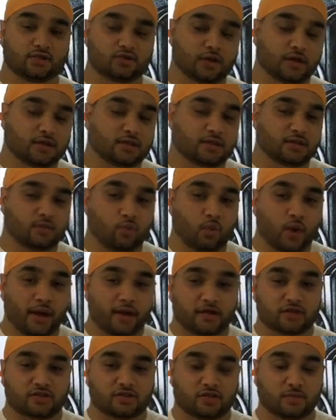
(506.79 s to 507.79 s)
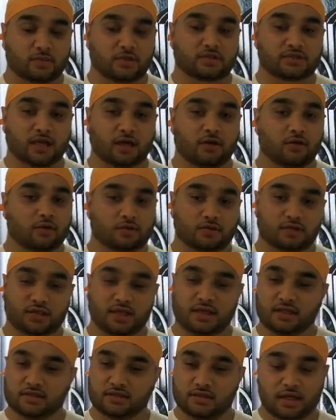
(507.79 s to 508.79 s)
trying to wake us up to say, look,
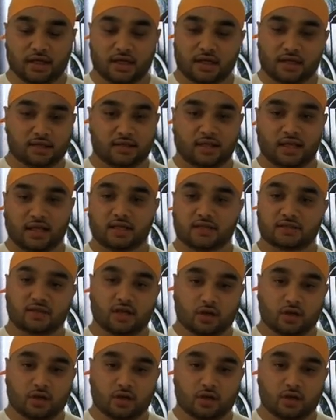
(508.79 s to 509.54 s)
Delhi's